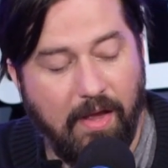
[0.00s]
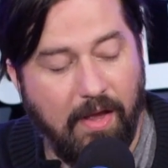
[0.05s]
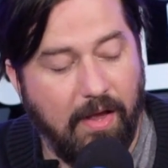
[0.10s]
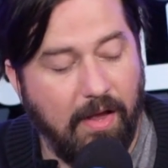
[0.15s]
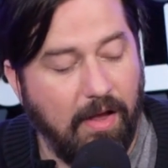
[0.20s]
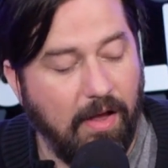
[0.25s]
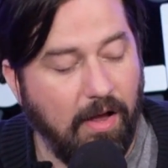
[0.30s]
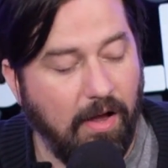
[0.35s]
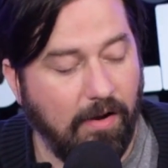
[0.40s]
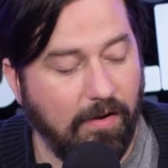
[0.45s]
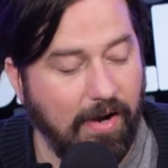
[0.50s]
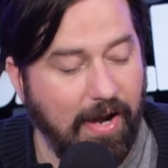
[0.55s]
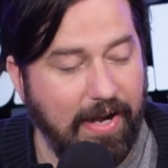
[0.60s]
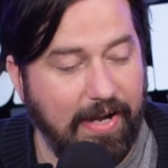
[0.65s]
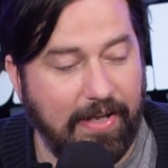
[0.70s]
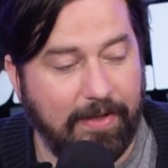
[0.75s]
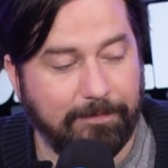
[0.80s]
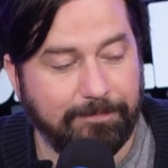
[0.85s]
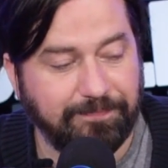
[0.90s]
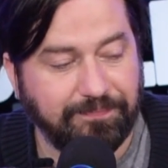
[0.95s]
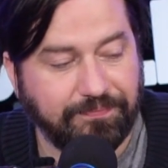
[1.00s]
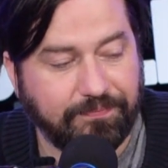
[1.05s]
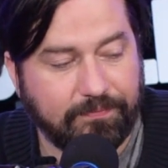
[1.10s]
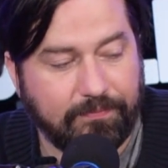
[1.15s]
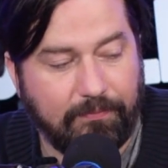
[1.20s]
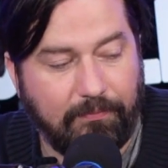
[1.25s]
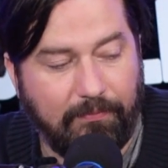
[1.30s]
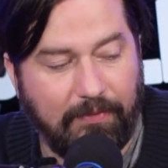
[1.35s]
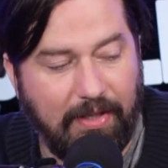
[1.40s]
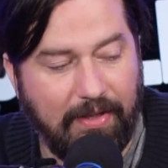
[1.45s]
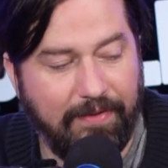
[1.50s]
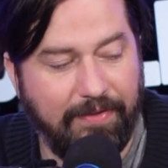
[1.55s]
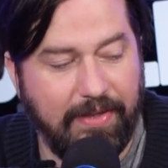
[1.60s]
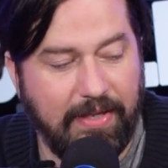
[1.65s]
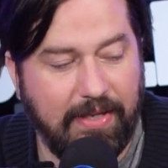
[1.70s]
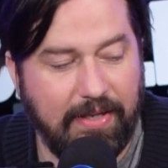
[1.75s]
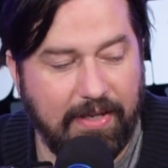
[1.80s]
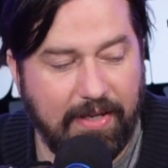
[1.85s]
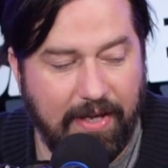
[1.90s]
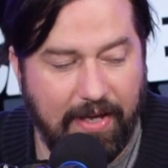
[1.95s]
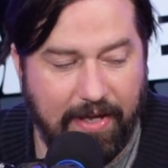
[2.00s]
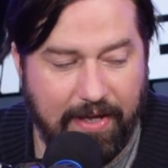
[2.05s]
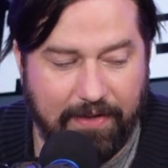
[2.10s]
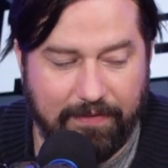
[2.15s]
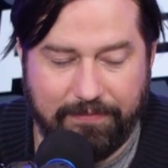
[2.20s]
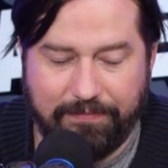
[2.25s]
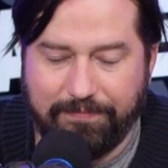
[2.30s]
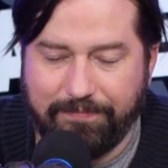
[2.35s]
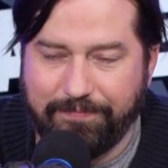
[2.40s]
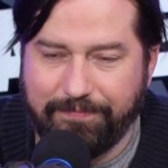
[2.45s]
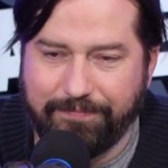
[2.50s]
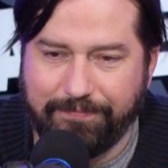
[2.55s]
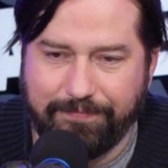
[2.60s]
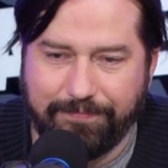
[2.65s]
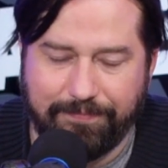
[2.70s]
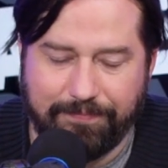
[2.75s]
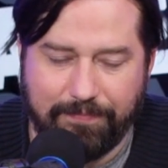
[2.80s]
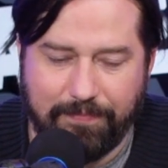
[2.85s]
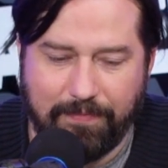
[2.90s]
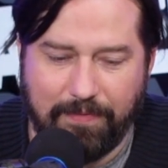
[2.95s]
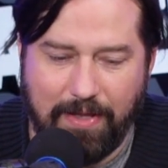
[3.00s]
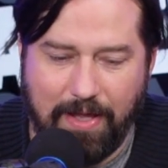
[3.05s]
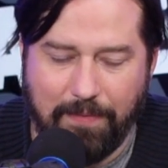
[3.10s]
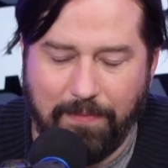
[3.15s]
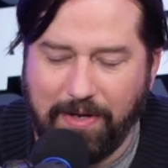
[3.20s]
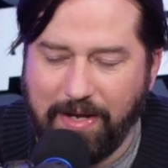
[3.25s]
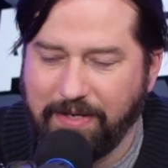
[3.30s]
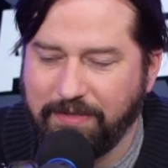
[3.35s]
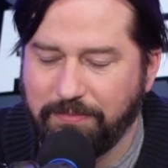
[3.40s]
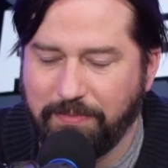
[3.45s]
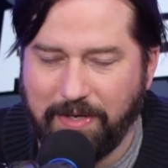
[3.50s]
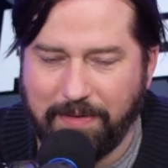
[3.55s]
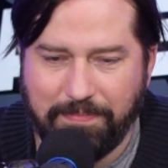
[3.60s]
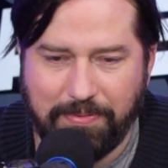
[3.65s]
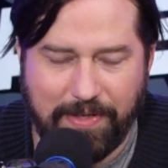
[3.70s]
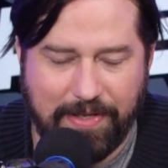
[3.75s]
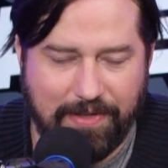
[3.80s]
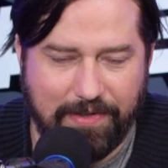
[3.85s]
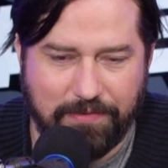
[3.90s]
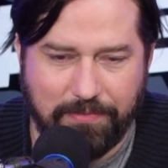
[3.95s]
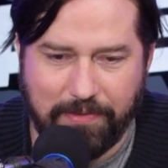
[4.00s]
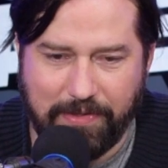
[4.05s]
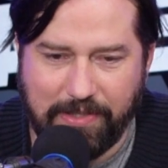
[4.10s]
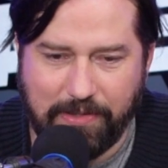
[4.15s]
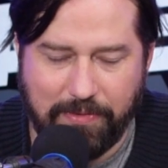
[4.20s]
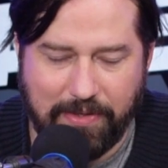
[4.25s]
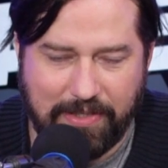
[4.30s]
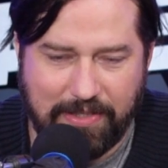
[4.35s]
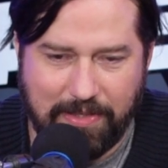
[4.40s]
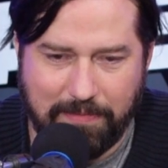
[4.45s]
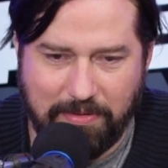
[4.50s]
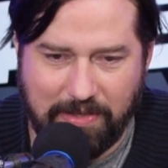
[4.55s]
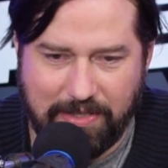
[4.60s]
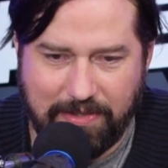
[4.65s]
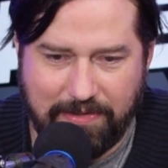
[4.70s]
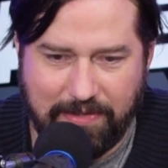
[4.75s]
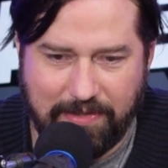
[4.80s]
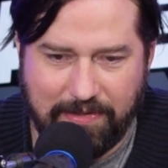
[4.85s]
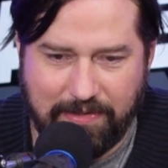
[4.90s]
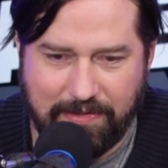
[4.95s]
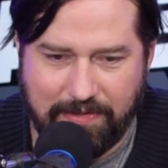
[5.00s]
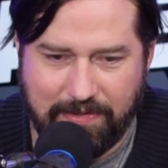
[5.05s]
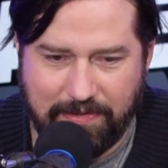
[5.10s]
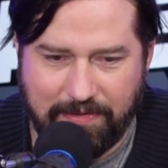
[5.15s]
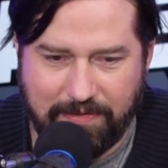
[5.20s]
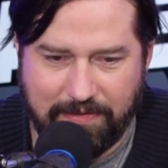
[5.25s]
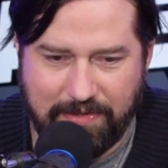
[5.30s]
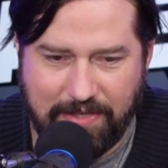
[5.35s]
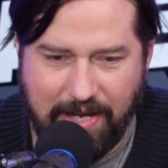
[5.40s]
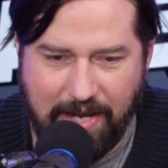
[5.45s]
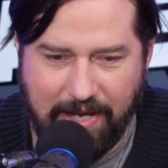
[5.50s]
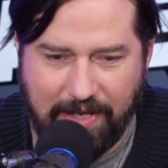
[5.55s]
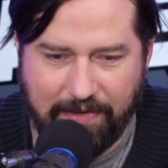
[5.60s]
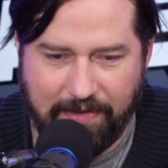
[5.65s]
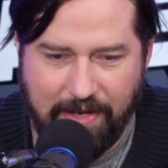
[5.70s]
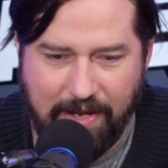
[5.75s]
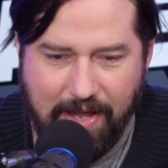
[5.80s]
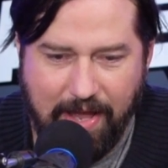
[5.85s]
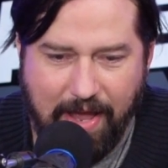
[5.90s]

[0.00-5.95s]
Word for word: All righty. I just want to play this really quickly because this is insane.